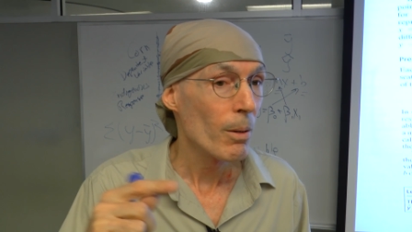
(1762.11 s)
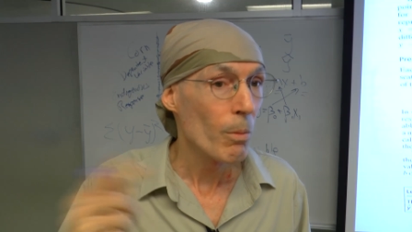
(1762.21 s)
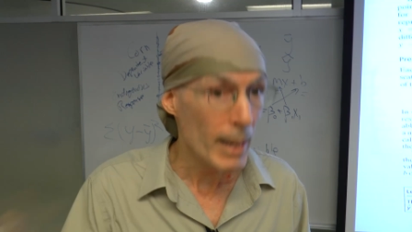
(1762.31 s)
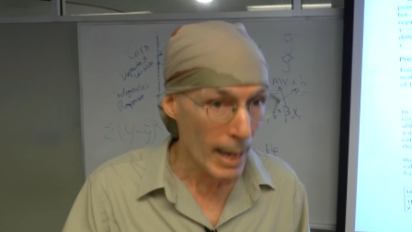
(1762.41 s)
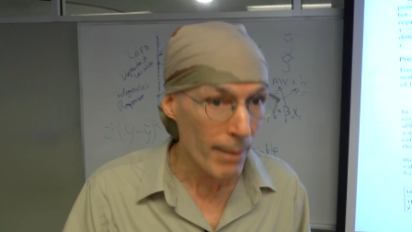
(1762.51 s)

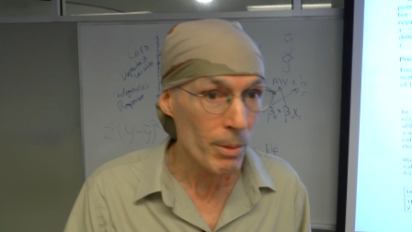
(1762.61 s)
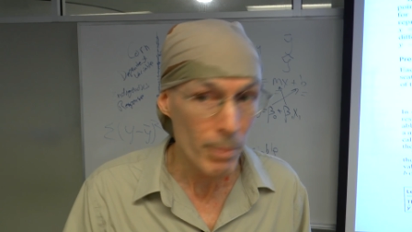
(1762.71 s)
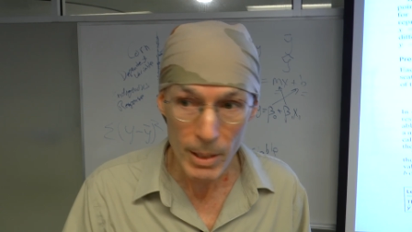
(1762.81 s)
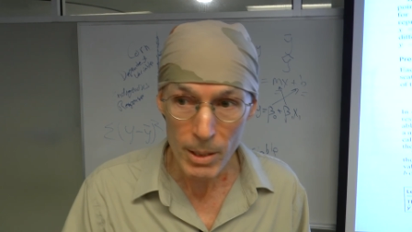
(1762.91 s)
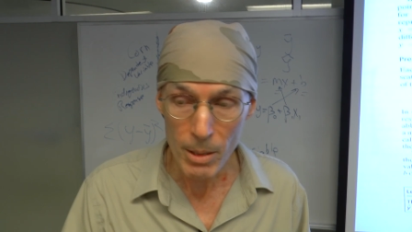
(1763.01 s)
we have to
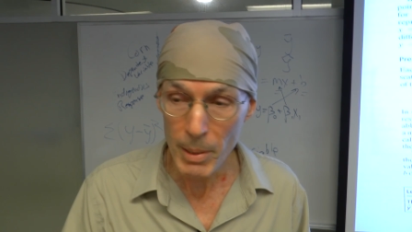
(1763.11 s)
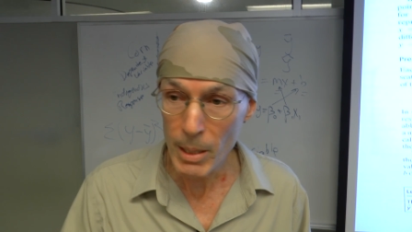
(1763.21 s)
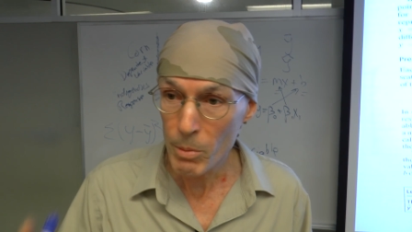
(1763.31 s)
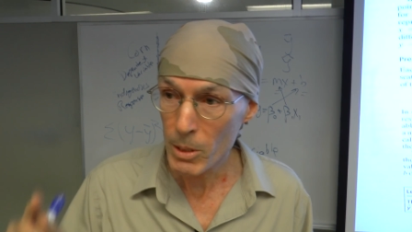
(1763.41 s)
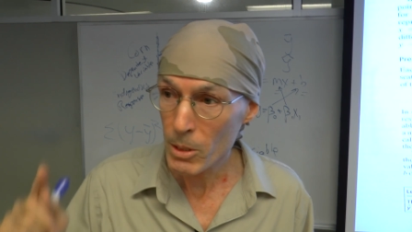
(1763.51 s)
predict the
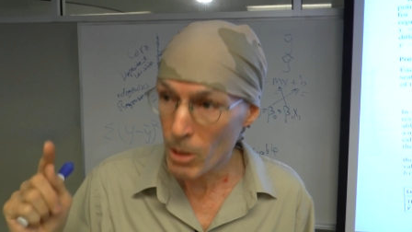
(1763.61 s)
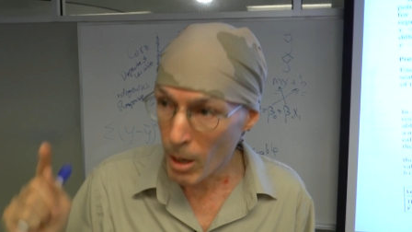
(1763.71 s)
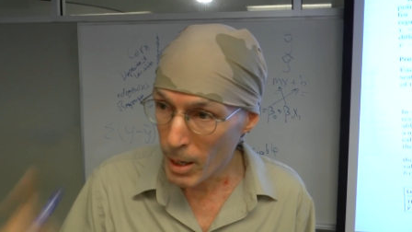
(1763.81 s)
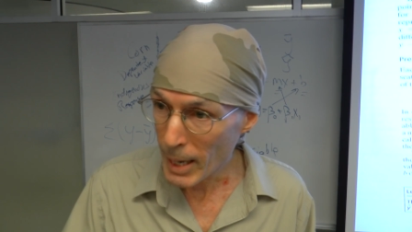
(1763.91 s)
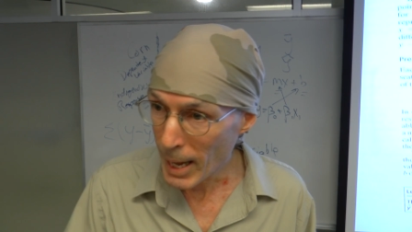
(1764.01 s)
mean, which is
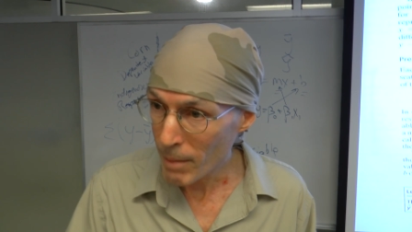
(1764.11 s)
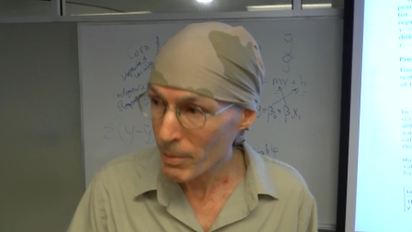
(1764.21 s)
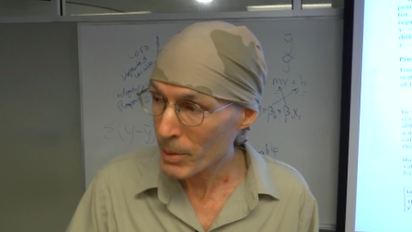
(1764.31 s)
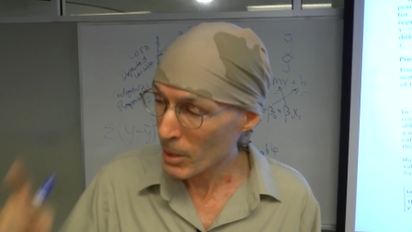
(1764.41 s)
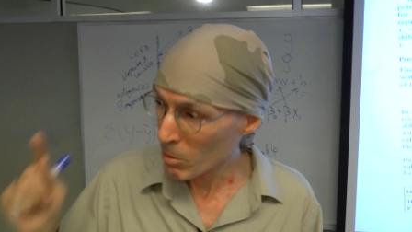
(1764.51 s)
on
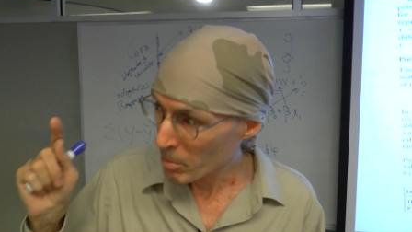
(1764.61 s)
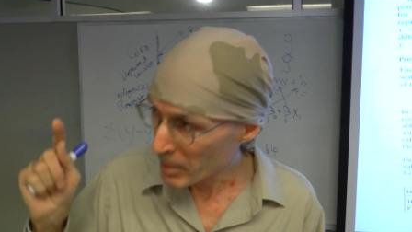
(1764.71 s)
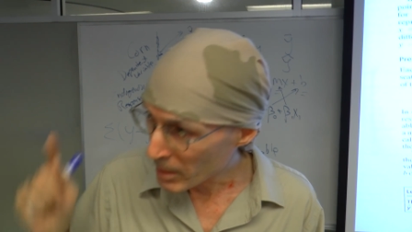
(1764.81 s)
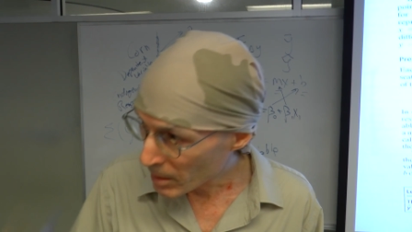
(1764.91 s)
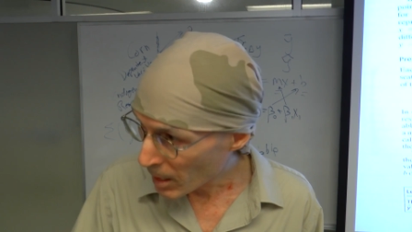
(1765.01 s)
average there will
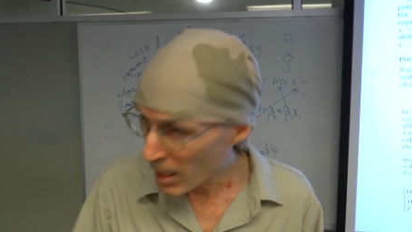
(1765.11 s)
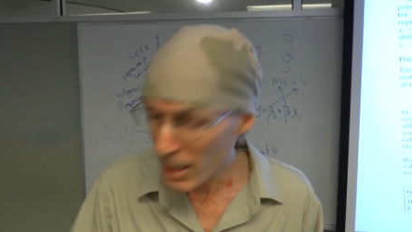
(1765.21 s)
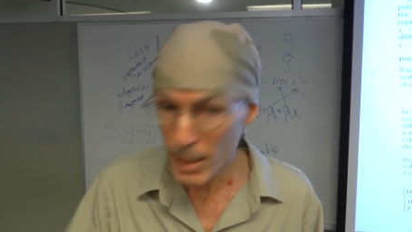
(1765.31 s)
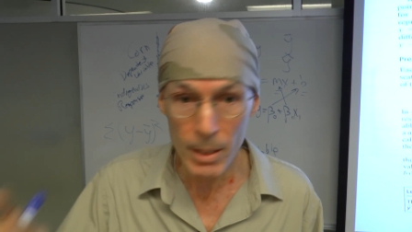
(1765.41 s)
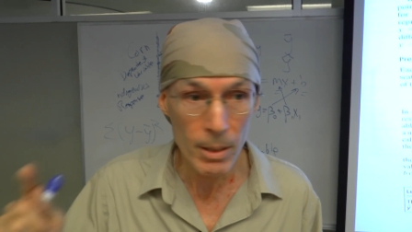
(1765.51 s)
be
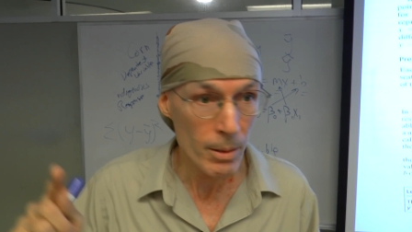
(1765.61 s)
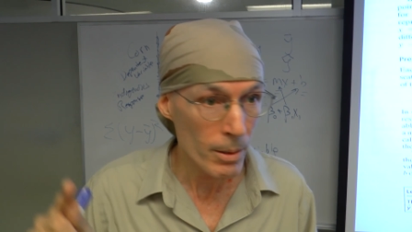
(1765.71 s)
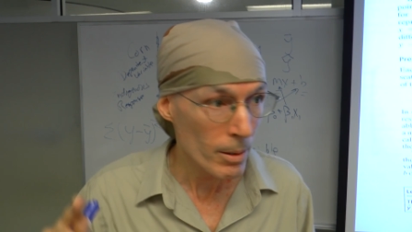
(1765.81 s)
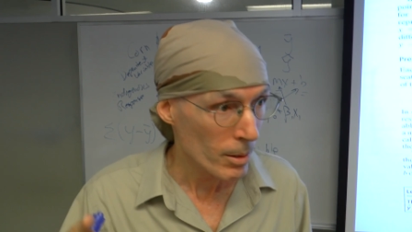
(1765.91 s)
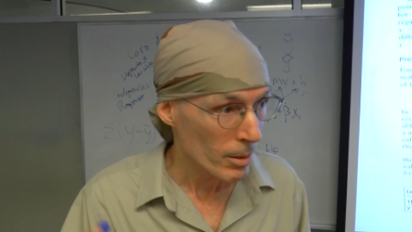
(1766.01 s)
9
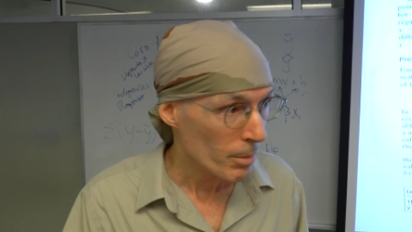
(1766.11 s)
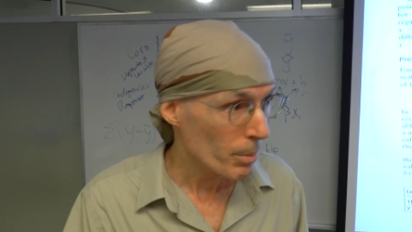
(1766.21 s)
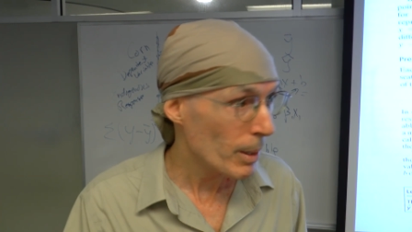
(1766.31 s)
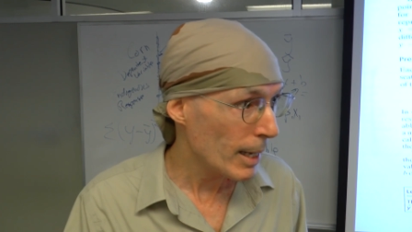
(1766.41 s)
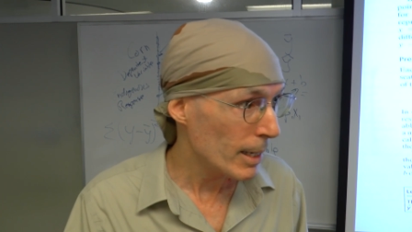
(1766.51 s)

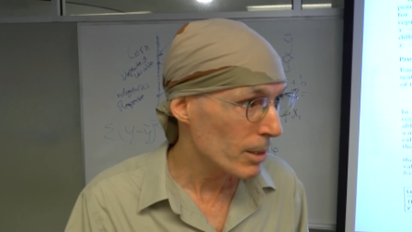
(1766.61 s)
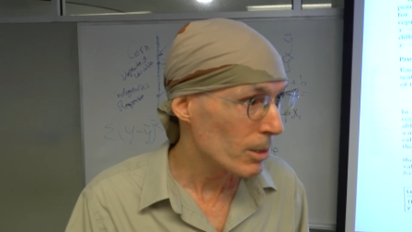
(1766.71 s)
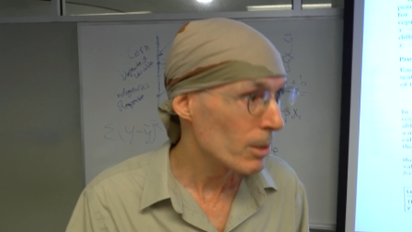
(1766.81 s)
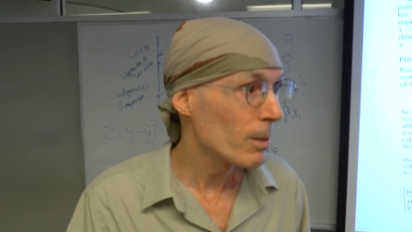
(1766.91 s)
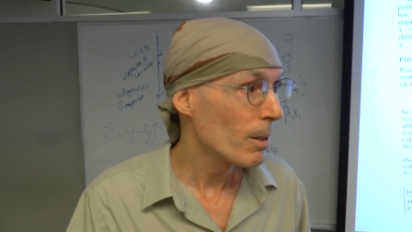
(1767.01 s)

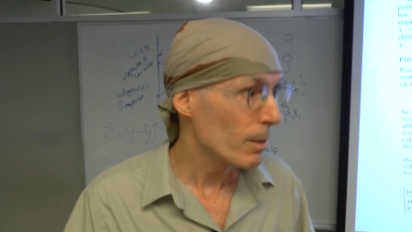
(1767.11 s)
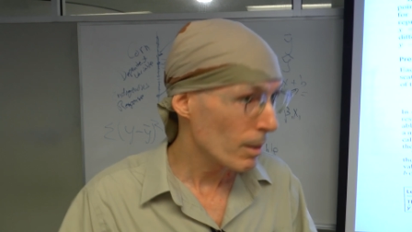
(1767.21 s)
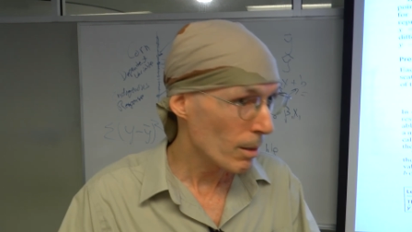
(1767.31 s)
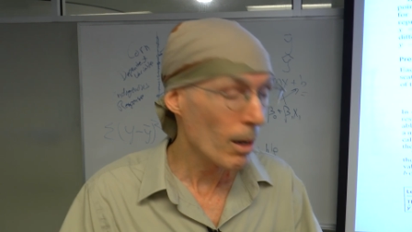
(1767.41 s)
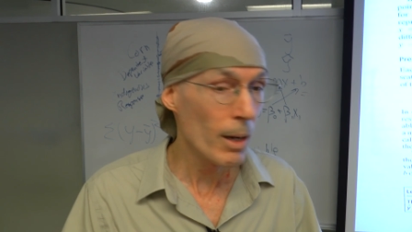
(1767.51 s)
planets
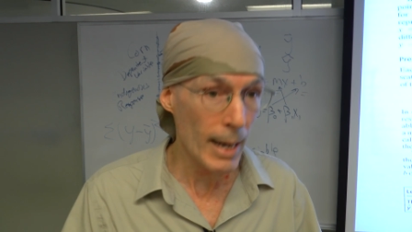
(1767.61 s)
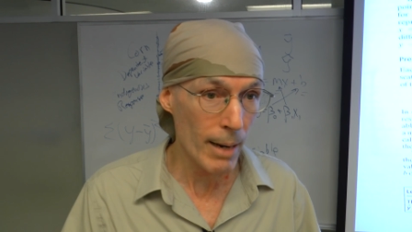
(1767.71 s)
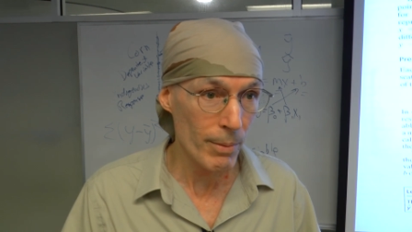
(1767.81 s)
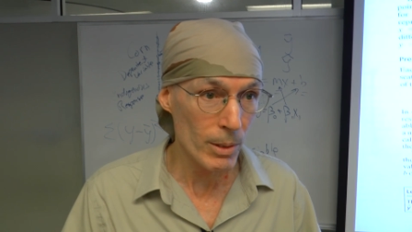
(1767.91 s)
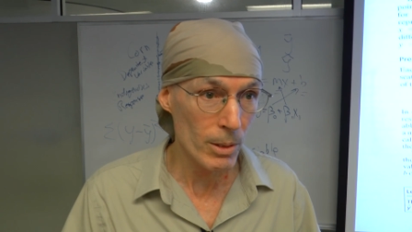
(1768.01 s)
on
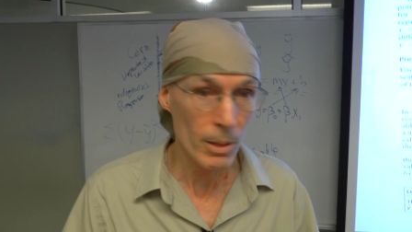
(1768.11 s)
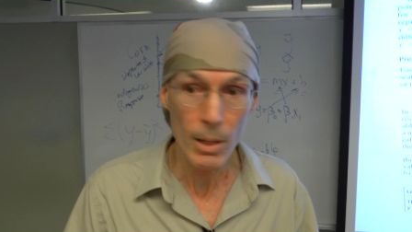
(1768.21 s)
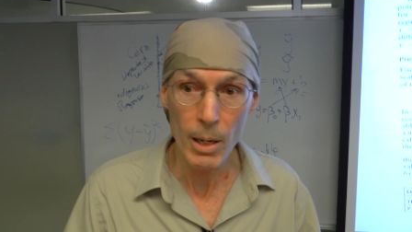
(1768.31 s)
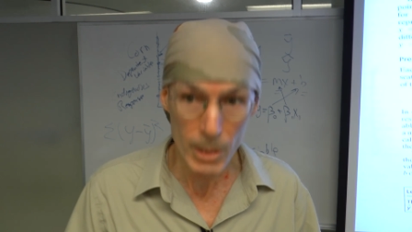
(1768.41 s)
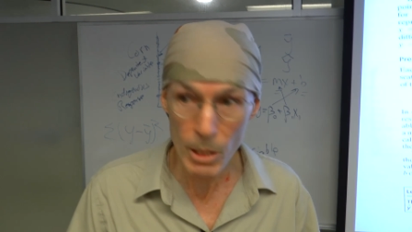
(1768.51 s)
average,
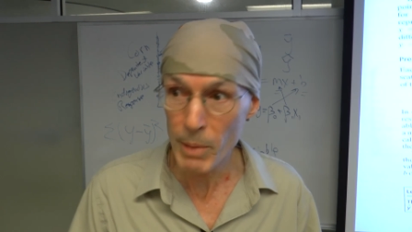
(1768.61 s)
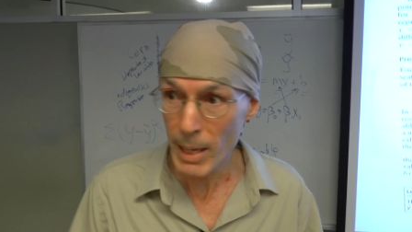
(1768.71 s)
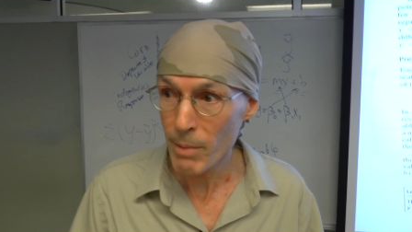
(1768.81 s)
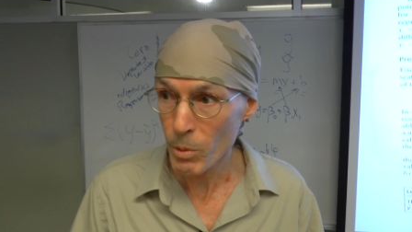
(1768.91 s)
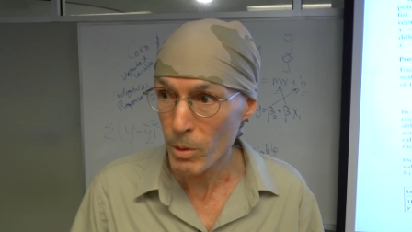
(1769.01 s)
until we
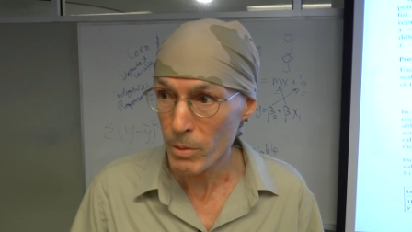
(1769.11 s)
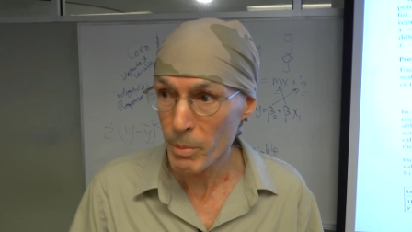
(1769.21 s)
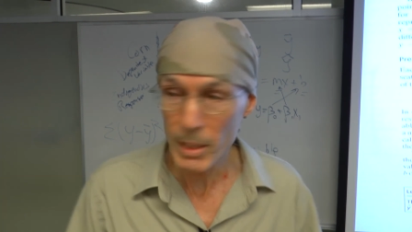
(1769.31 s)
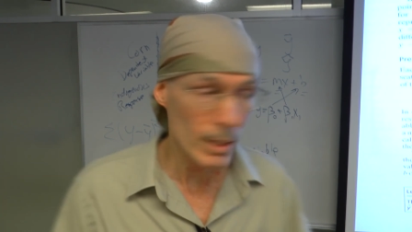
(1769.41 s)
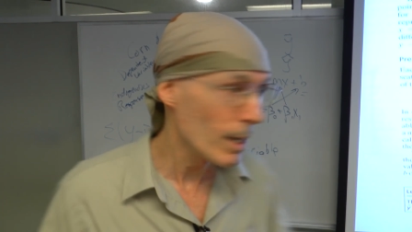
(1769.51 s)
have more
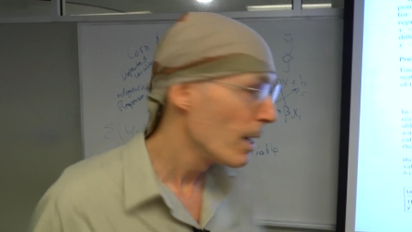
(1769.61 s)
information.